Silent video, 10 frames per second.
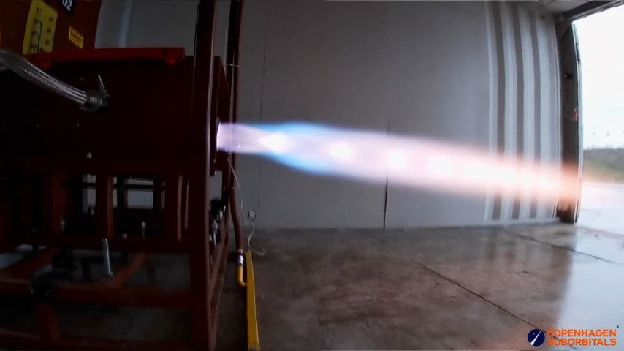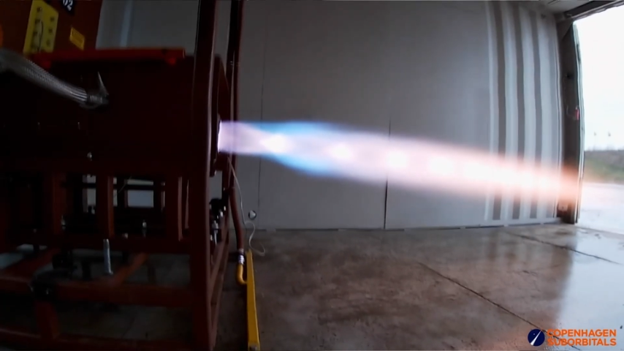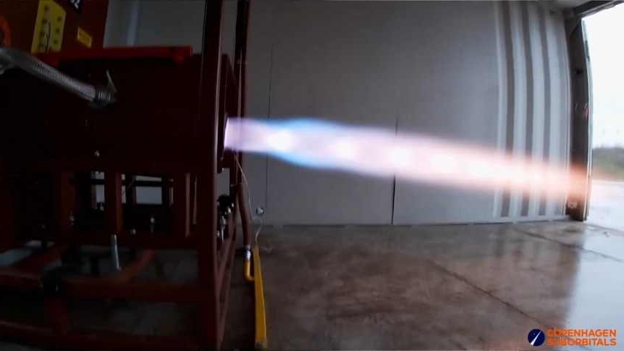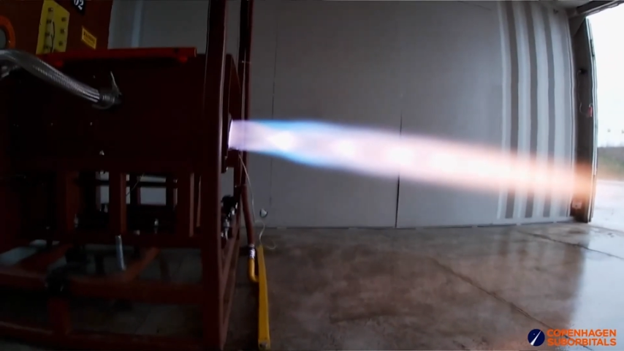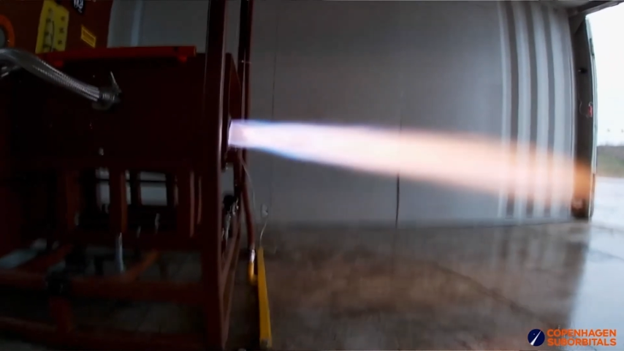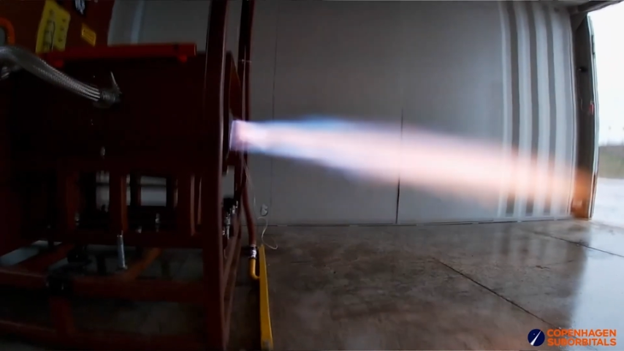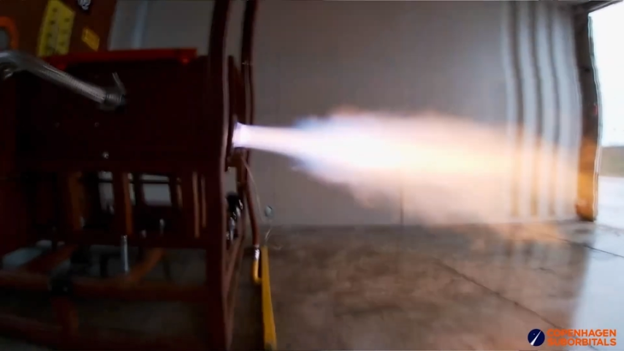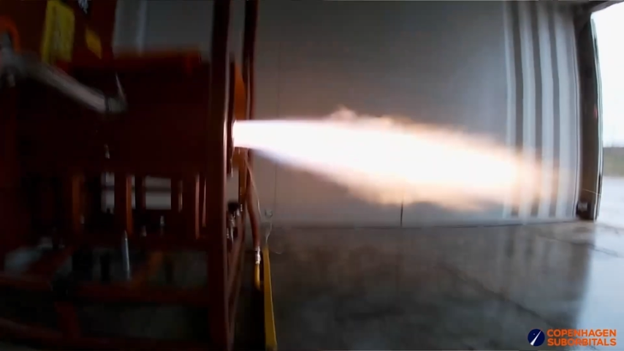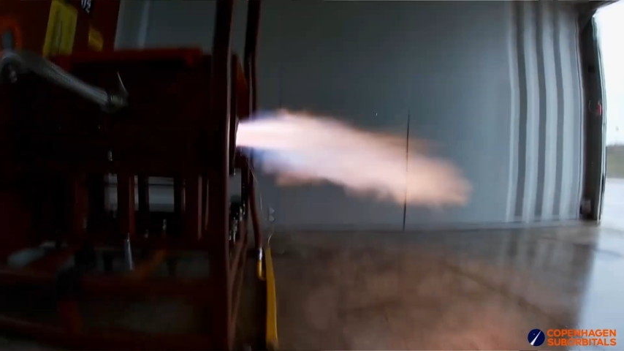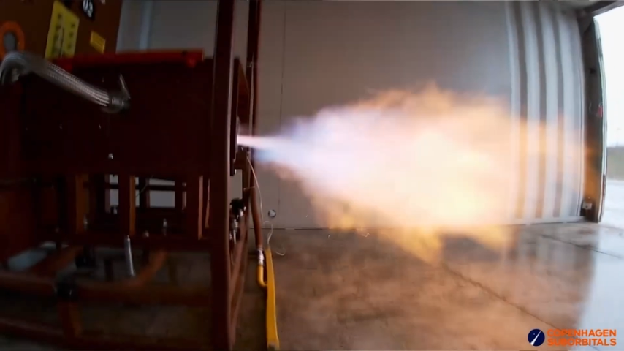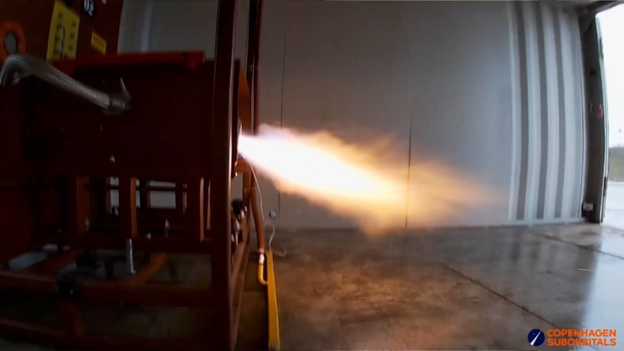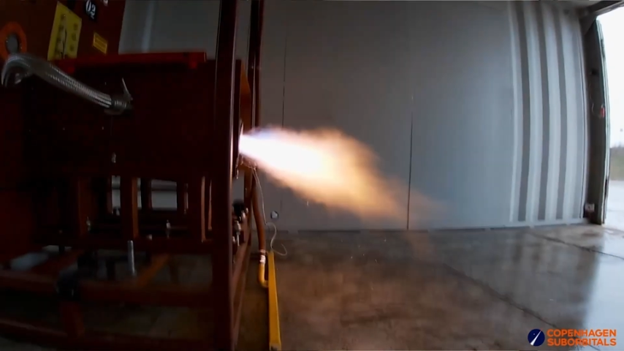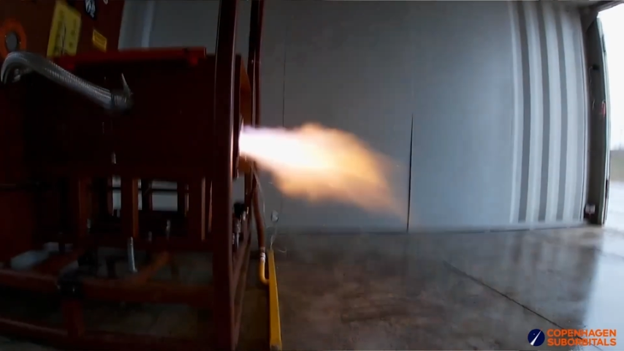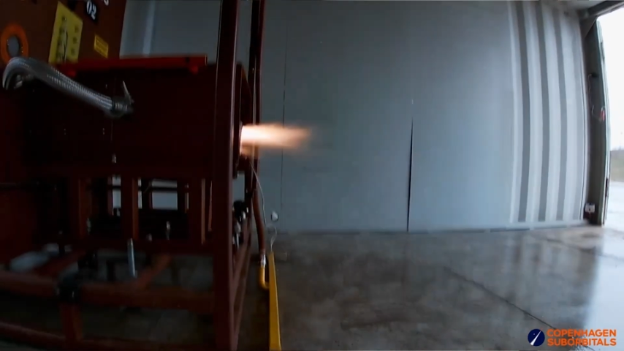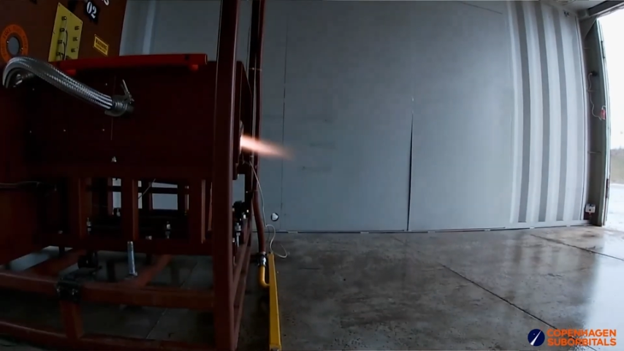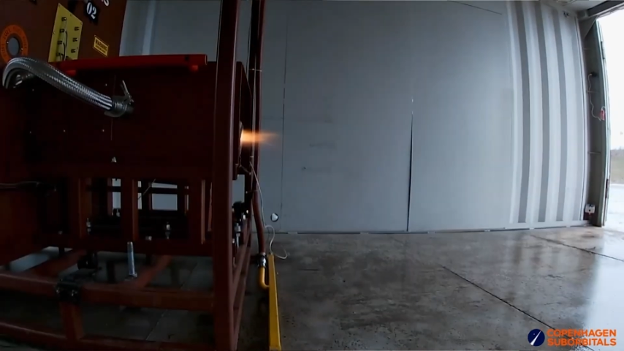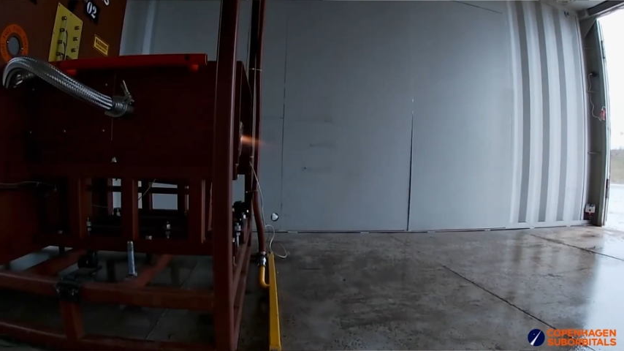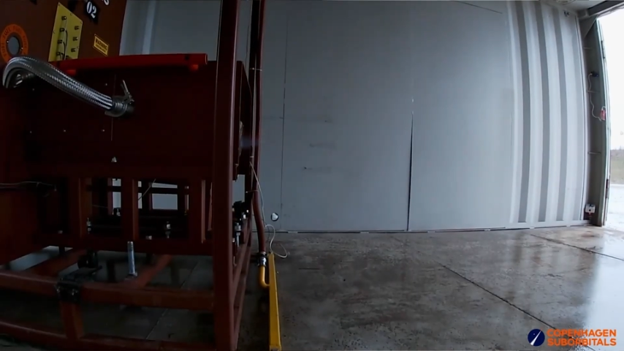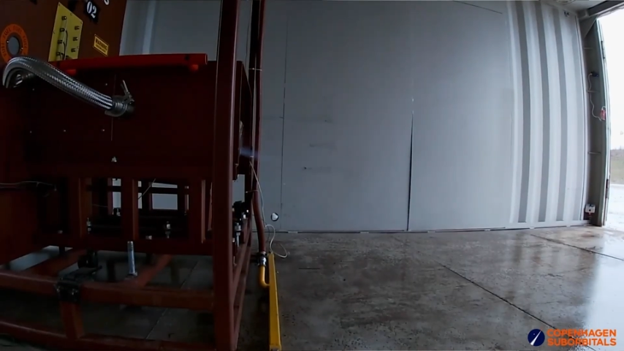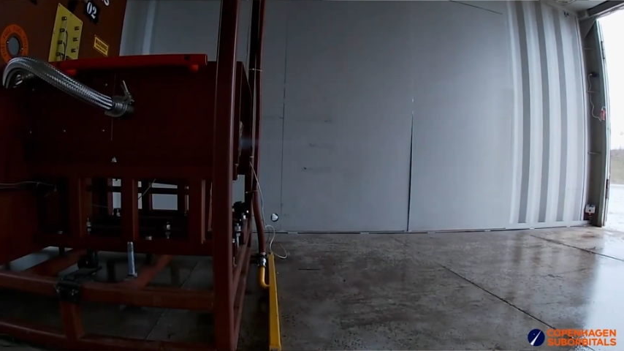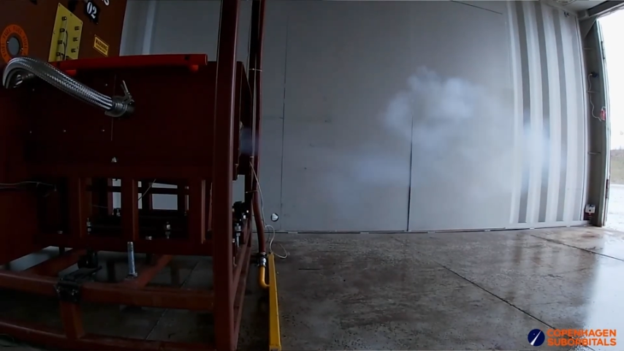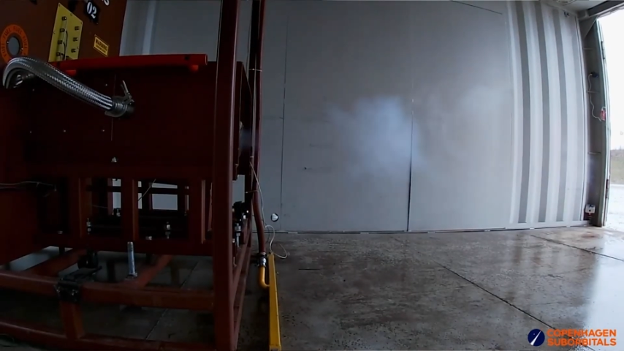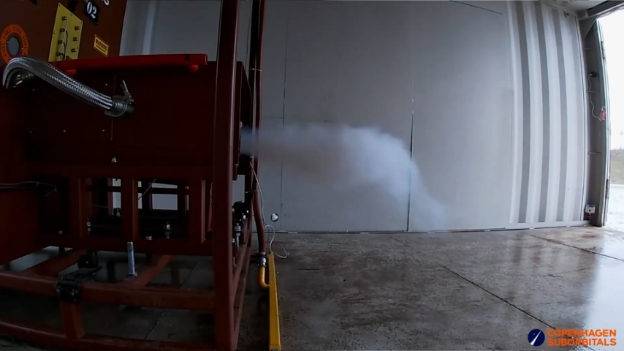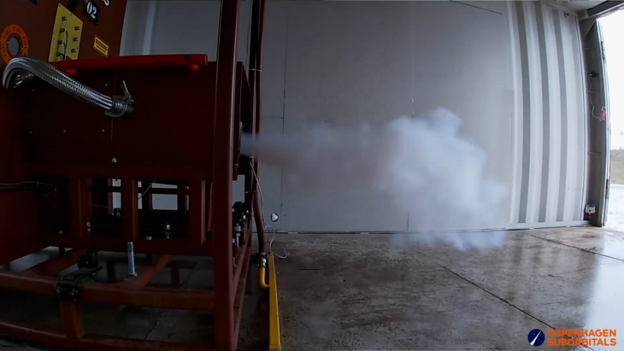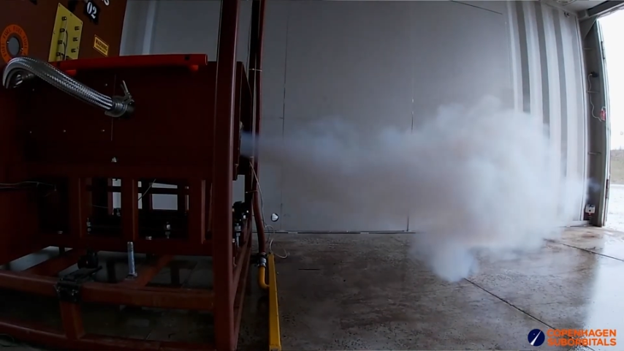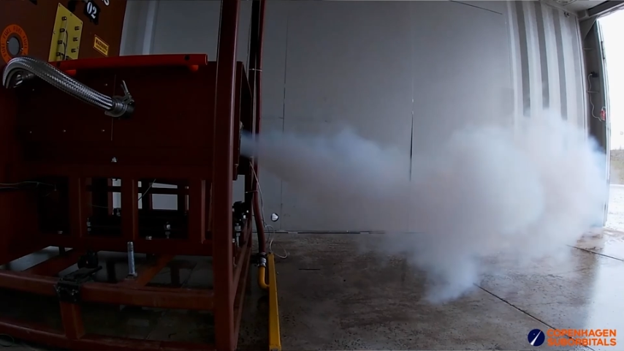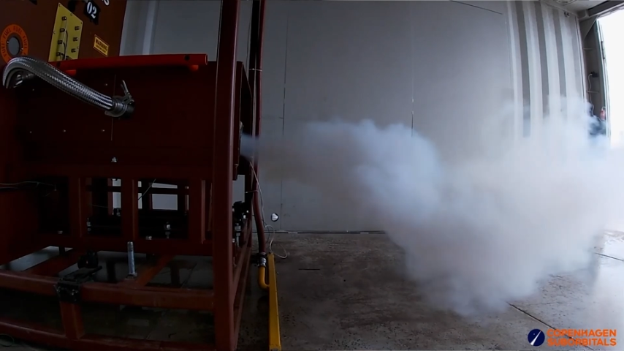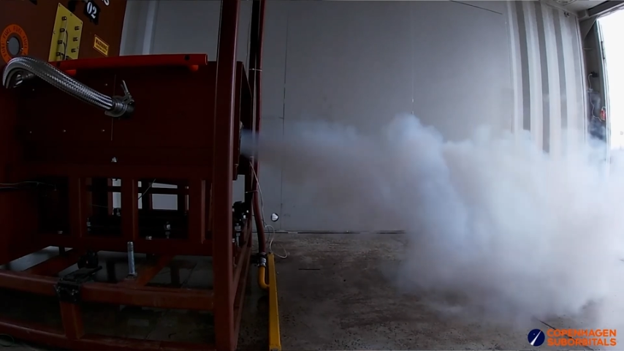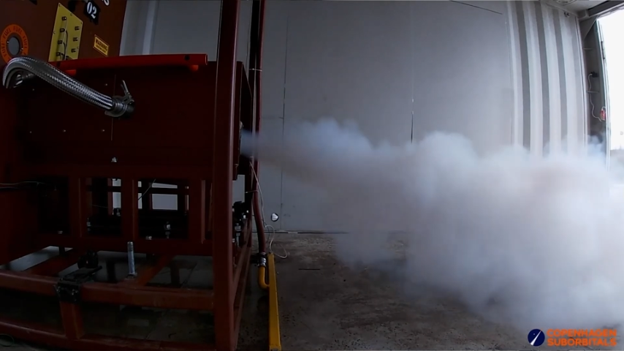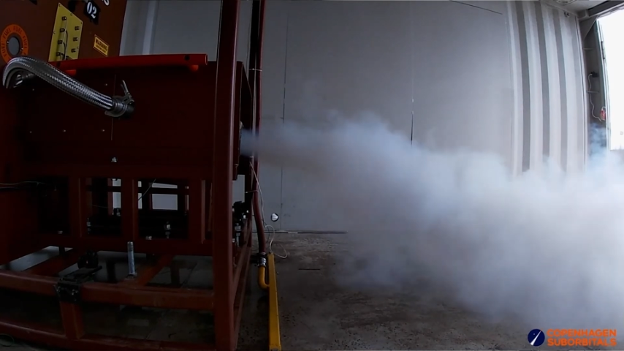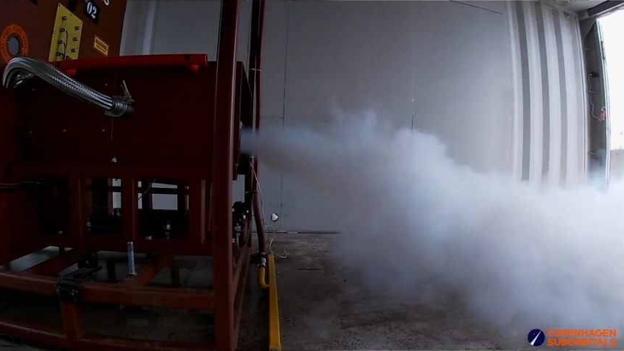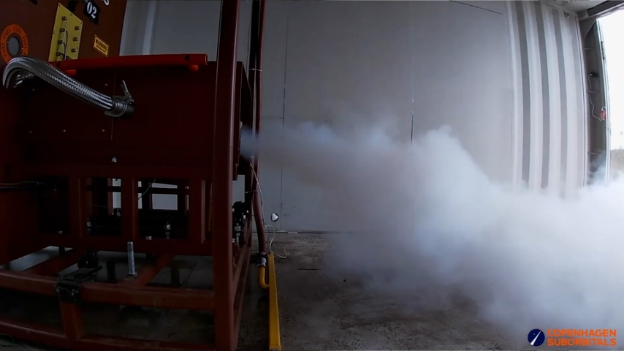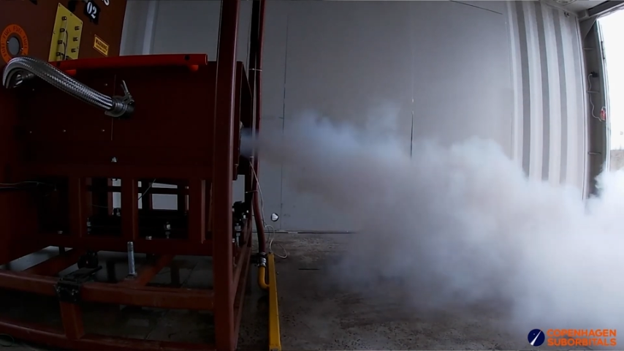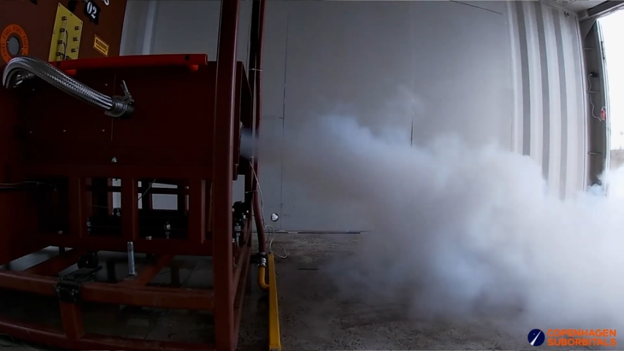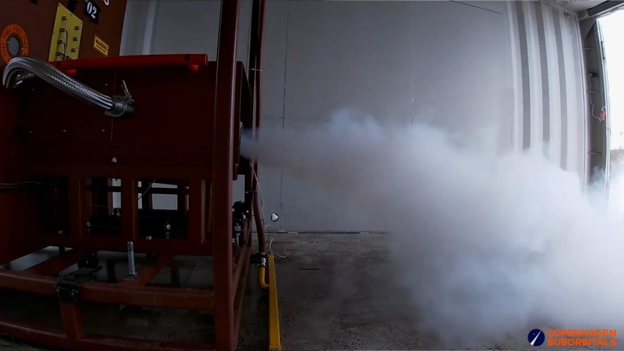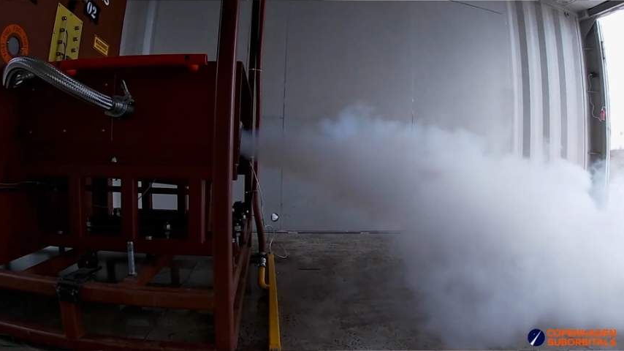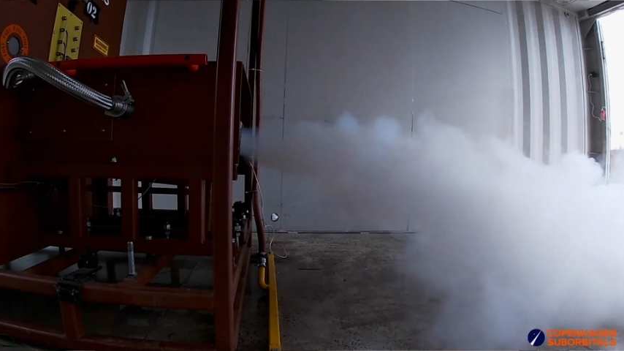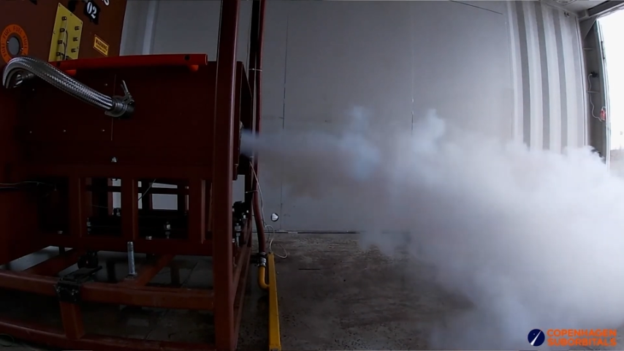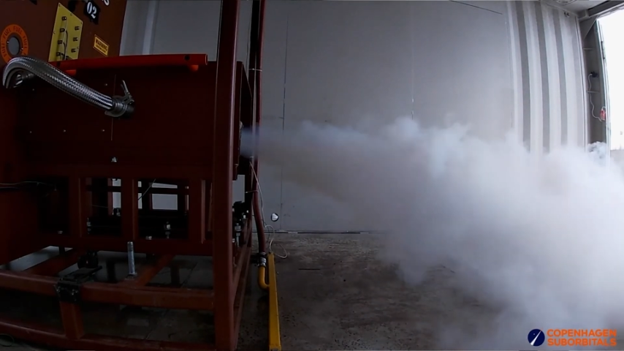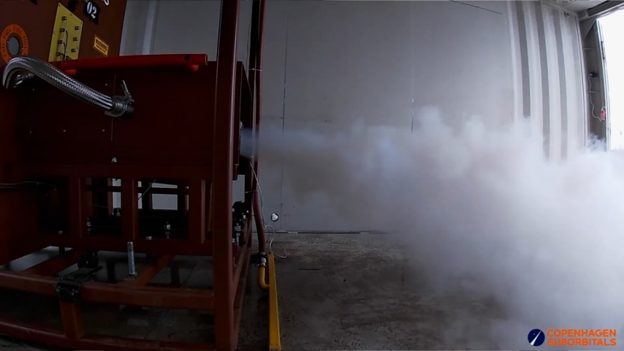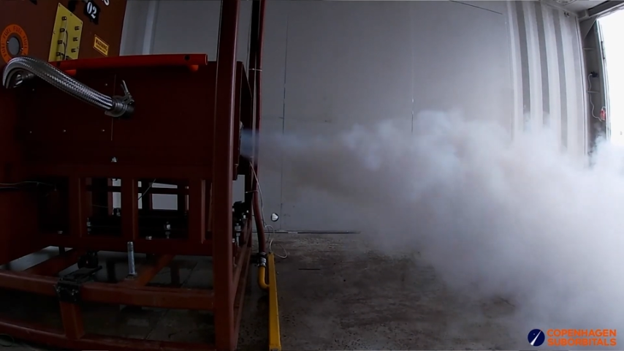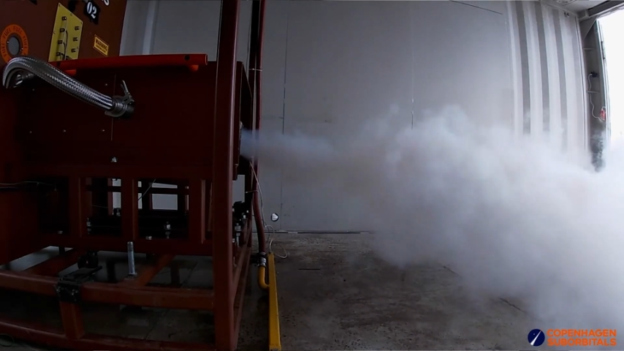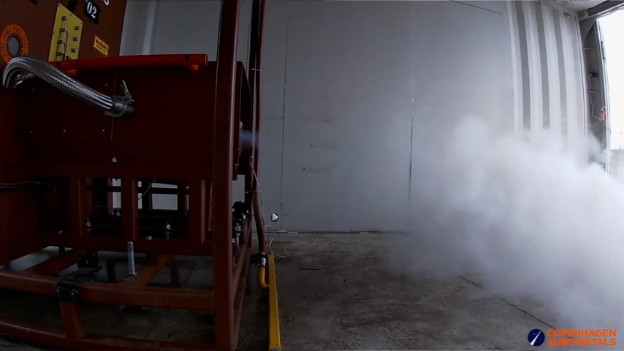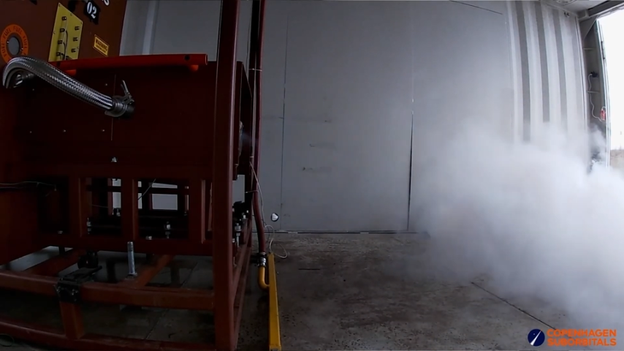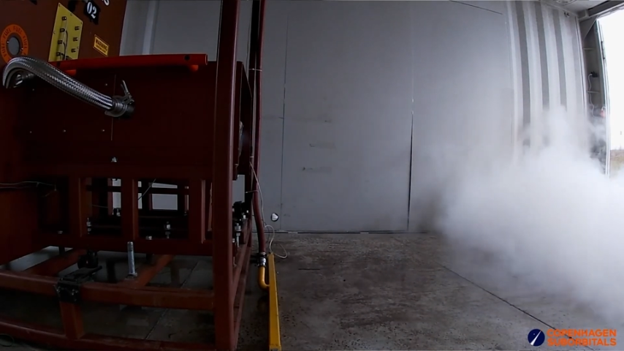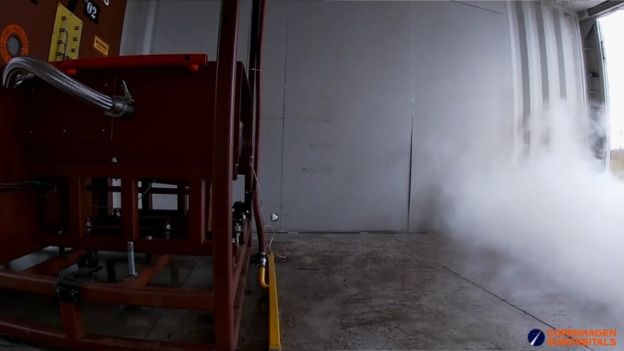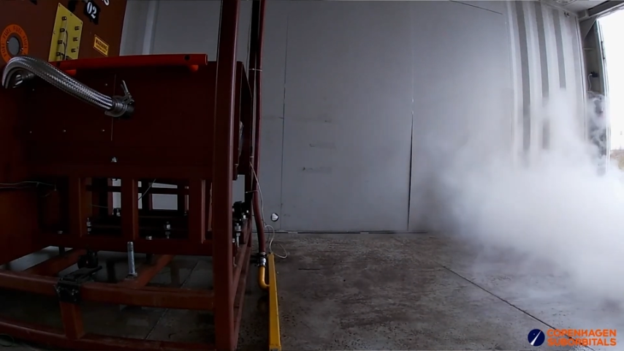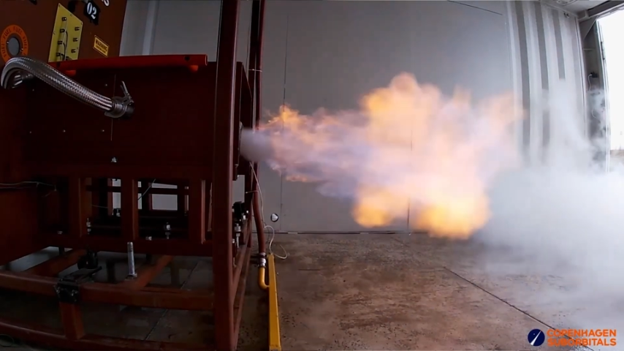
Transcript: No face is visible, so there are no lips to read.